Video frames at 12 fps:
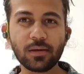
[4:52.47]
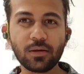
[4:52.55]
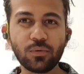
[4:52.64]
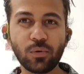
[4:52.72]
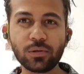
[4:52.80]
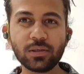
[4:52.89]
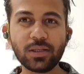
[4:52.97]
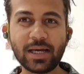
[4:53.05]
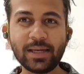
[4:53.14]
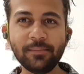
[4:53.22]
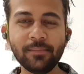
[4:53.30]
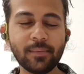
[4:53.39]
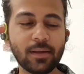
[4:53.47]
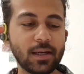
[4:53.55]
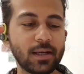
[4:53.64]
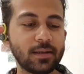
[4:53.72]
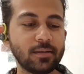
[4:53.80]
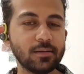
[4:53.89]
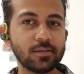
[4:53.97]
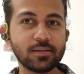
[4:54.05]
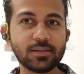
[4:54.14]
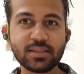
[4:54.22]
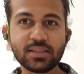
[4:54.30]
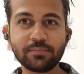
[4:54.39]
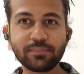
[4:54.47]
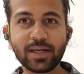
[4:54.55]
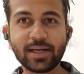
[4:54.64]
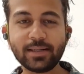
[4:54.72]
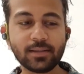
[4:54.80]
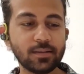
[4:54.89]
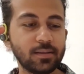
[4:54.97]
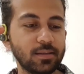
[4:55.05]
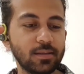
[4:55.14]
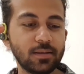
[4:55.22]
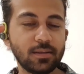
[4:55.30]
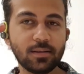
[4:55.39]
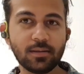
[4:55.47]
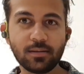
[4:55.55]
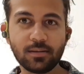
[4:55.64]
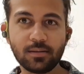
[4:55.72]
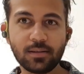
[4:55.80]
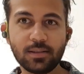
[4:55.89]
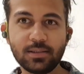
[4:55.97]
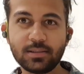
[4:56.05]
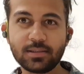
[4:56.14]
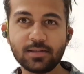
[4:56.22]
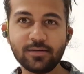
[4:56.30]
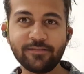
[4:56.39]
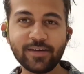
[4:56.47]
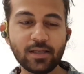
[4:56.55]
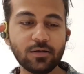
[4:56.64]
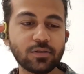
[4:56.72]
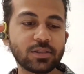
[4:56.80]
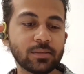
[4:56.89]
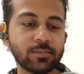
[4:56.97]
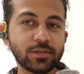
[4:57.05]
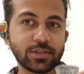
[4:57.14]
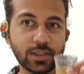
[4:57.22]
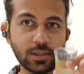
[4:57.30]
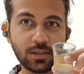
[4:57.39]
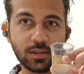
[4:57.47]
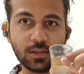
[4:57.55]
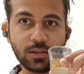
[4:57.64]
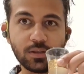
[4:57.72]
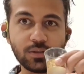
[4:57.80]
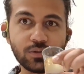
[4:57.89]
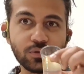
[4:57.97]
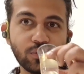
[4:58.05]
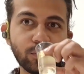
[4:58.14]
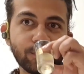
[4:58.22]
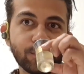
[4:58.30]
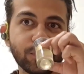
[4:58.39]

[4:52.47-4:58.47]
quarter lime, and Sprite is a very good summer drink. So